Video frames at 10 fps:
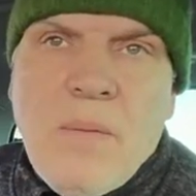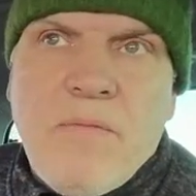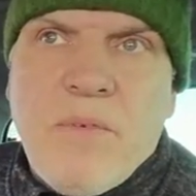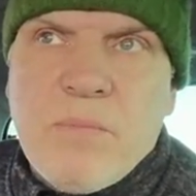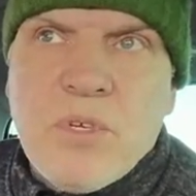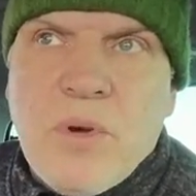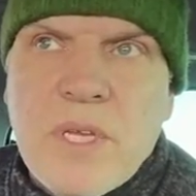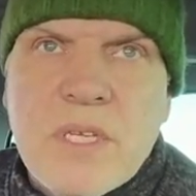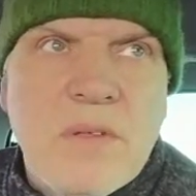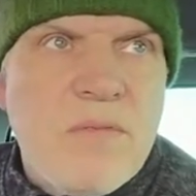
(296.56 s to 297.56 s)
from
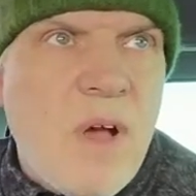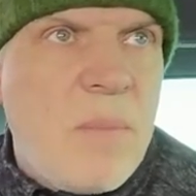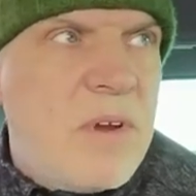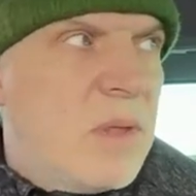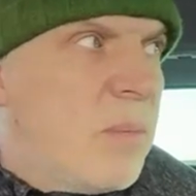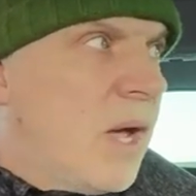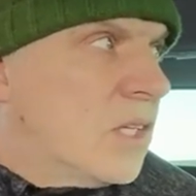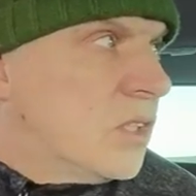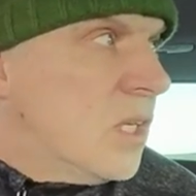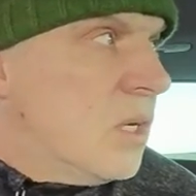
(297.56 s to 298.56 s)
talking to the farmer in the
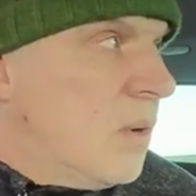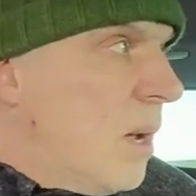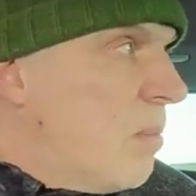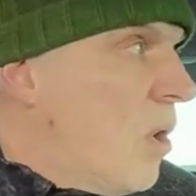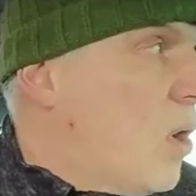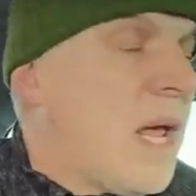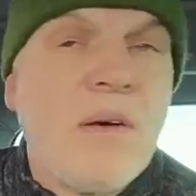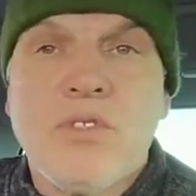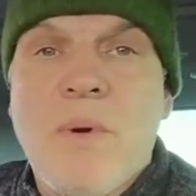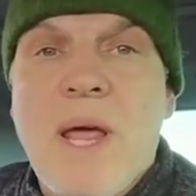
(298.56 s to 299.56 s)
past, they do get barn
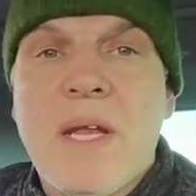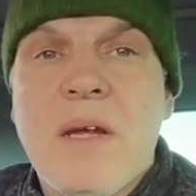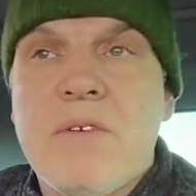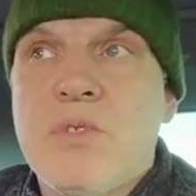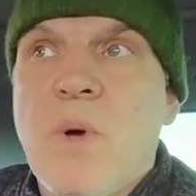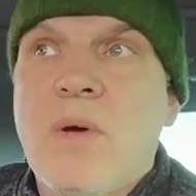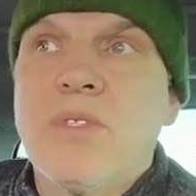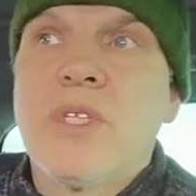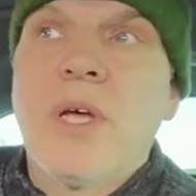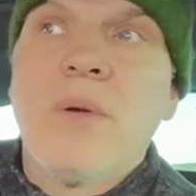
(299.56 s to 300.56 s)
owls around here as well.
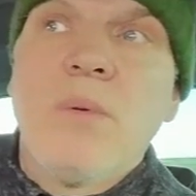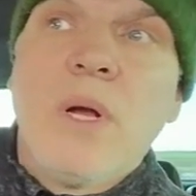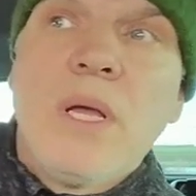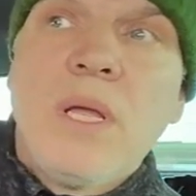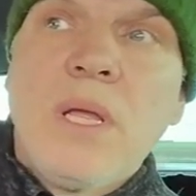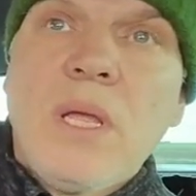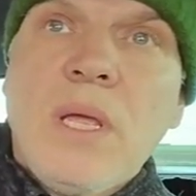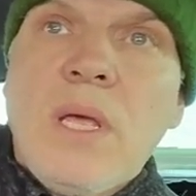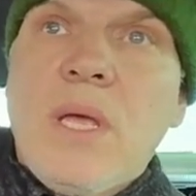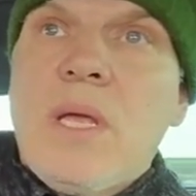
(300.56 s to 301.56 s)
So
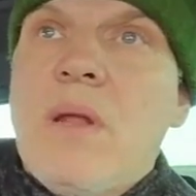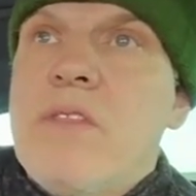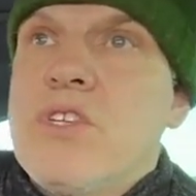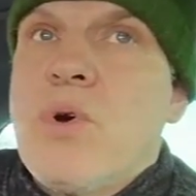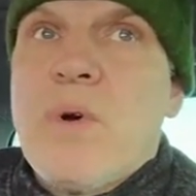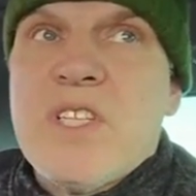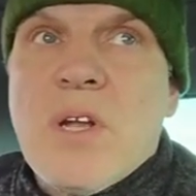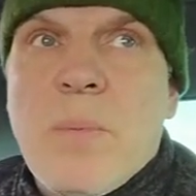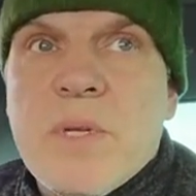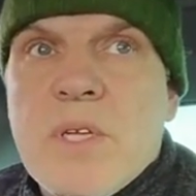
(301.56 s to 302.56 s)
you know, there's always
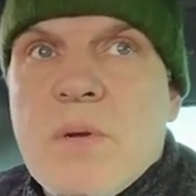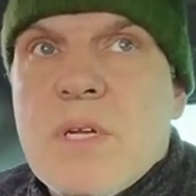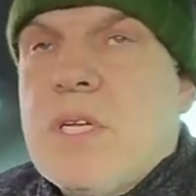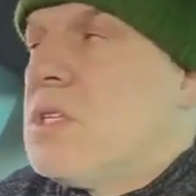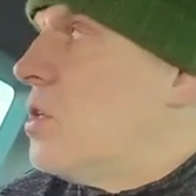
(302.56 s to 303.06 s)
an opportunity